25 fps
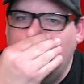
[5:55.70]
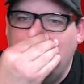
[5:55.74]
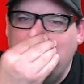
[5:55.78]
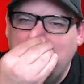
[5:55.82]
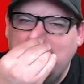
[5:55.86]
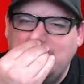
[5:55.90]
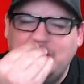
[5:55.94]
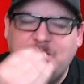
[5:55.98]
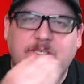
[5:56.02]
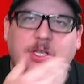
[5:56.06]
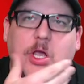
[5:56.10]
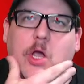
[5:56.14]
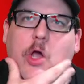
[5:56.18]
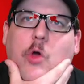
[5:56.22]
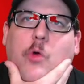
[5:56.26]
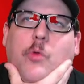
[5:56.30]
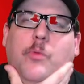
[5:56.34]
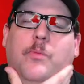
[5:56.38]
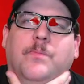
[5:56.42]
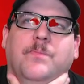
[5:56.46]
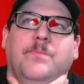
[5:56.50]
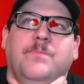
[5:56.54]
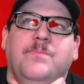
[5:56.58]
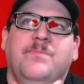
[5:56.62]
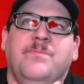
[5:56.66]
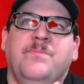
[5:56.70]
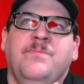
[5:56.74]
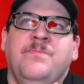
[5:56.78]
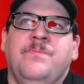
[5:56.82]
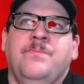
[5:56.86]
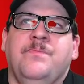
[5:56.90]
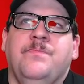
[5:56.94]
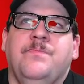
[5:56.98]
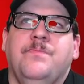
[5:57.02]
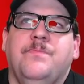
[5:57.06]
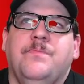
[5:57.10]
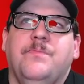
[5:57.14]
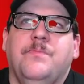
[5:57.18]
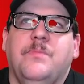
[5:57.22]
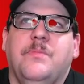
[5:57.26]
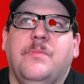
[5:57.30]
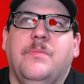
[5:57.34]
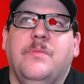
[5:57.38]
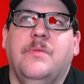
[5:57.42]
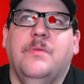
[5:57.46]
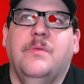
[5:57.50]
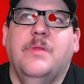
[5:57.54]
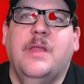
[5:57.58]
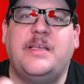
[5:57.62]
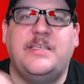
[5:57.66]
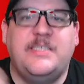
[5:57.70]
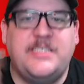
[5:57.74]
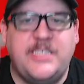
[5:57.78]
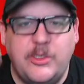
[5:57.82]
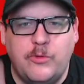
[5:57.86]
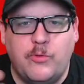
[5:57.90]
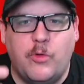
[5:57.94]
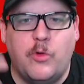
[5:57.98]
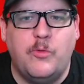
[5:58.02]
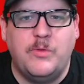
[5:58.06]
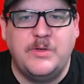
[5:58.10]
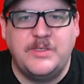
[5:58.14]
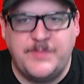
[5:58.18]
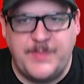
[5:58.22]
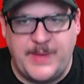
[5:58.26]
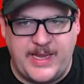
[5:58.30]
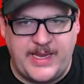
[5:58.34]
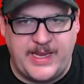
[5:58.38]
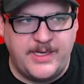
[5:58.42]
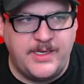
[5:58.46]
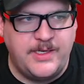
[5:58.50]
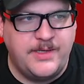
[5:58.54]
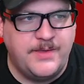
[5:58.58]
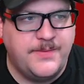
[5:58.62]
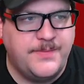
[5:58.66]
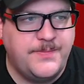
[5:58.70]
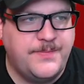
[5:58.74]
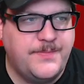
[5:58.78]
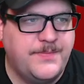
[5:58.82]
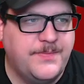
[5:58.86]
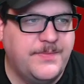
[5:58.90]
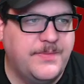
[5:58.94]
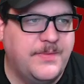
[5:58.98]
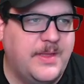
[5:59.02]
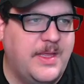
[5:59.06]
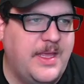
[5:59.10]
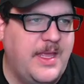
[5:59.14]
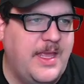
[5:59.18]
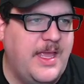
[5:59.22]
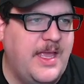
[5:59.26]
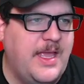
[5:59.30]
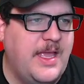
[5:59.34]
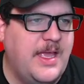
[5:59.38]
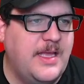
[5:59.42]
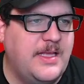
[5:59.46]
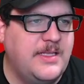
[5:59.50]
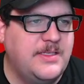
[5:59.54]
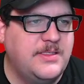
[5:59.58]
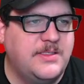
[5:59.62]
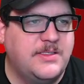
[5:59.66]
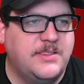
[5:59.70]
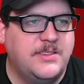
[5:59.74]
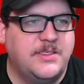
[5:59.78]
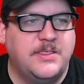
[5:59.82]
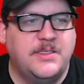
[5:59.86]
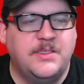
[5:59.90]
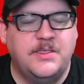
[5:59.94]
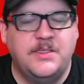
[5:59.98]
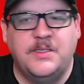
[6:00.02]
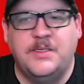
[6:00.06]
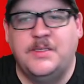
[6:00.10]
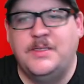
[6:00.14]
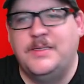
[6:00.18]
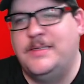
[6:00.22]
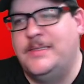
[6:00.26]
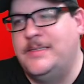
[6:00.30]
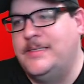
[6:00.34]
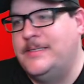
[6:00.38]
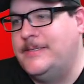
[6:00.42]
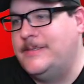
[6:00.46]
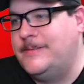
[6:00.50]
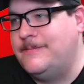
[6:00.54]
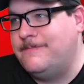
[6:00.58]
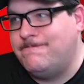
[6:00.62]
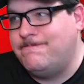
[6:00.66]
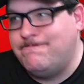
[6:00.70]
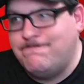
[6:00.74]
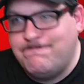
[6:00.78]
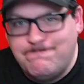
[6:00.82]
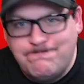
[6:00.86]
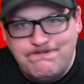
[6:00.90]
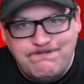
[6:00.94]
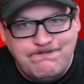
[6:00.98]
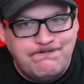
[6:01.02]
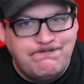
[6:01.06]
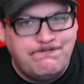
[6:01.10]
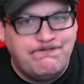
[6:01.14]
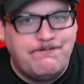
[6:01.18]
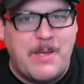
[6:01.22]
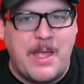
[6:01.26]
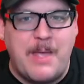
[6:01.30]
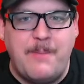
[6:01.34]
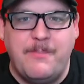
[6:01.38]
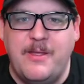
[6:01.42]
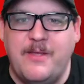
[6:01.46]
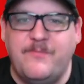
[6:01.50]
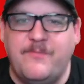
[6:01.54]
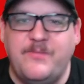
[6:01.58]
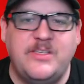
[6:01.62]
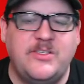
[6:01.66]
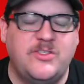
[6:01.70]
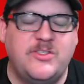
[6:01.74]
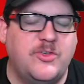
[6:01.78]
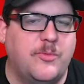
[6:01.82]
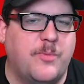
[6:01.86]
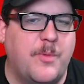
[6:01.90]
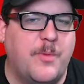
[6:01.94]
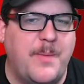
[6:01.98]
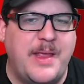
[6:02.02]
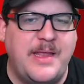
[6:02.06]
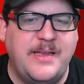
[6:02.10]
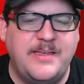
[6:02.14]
So, a sequel was made, and Batman v Superman